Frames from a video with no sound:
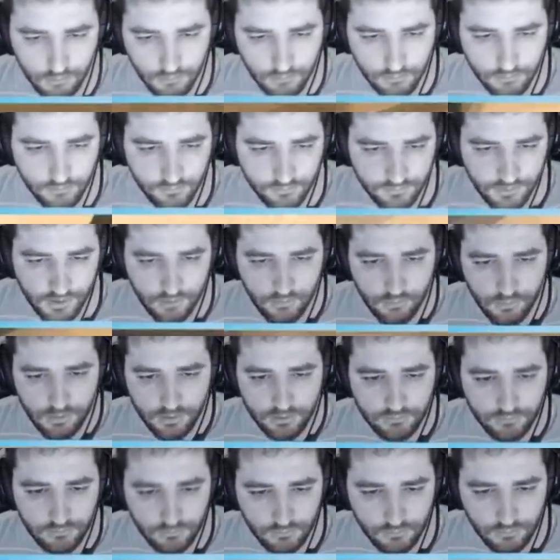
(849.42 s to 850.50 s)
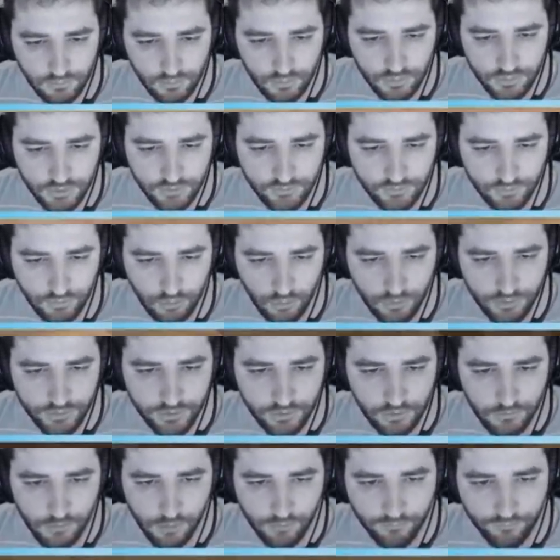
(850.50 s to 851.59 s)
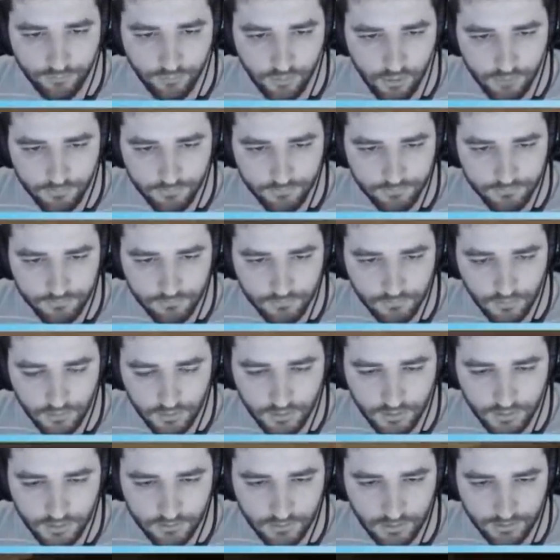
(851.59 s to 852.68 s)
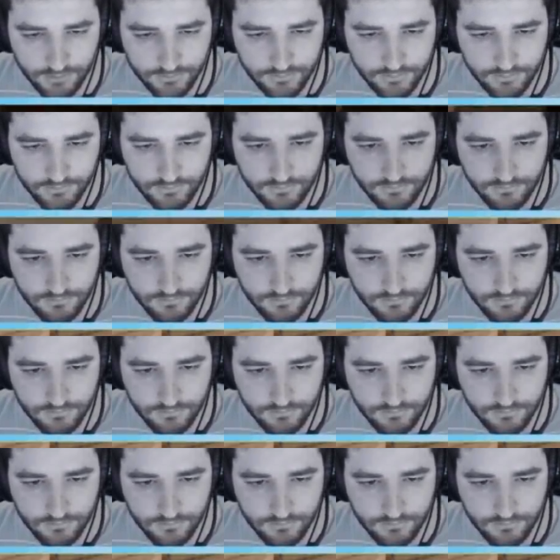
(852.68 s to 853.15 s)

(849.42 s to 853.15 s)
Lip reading: Second one, you need to go a little more far, and then like this.